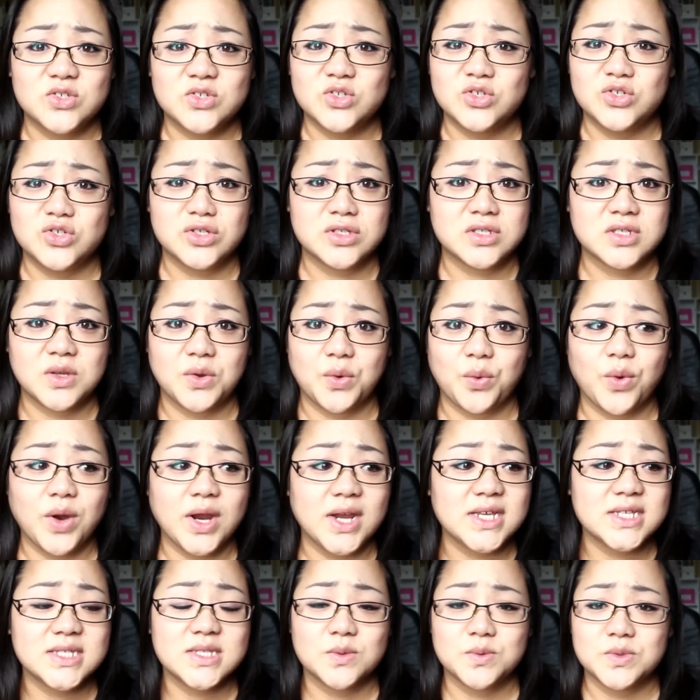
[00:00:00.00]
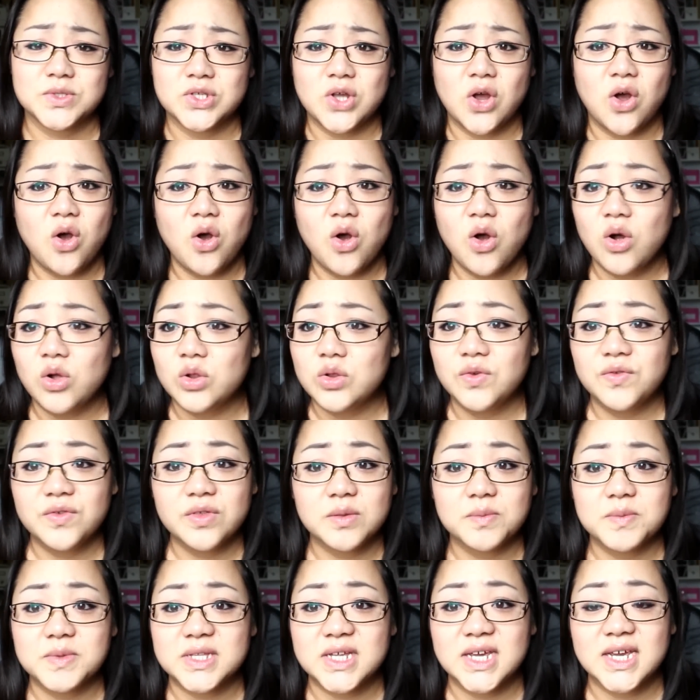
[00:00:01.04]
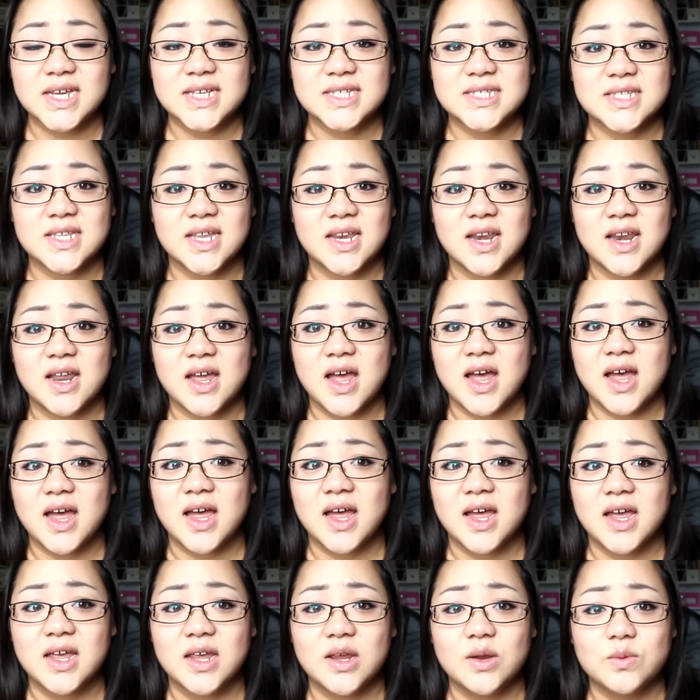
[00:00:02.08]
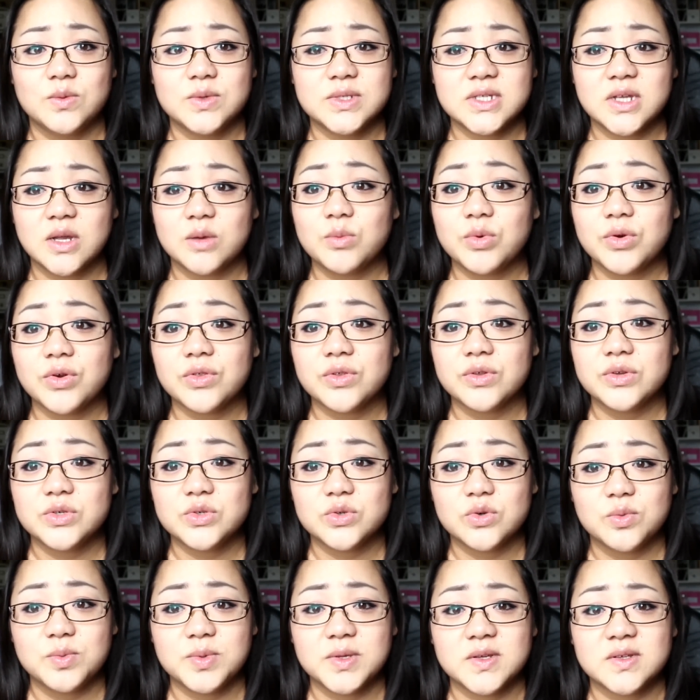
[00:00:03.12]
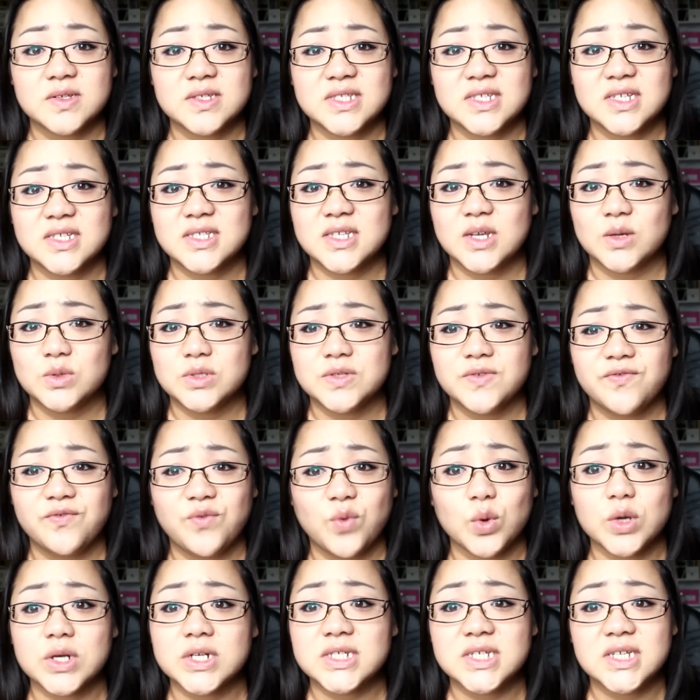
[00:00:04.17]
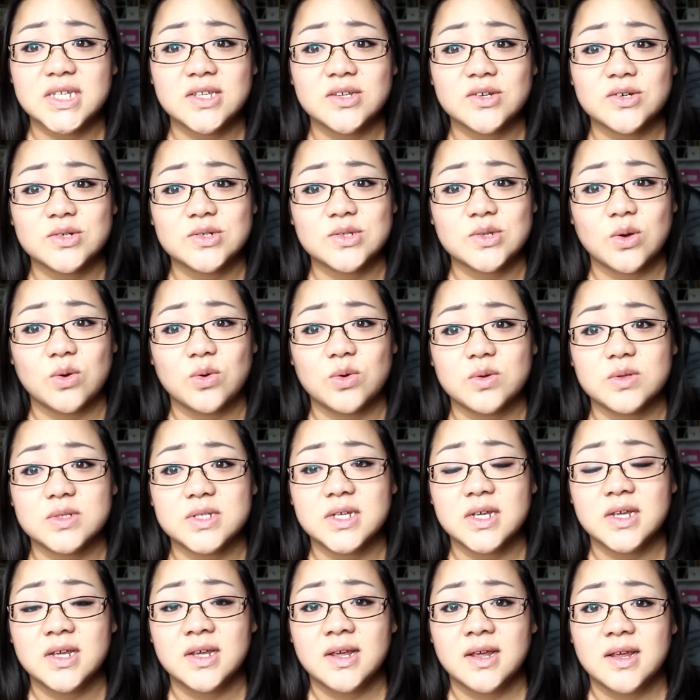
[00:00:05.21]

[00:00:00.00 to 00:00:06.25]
just crazy. It was all over the place, and I was on birth control pills since I was 14 years old,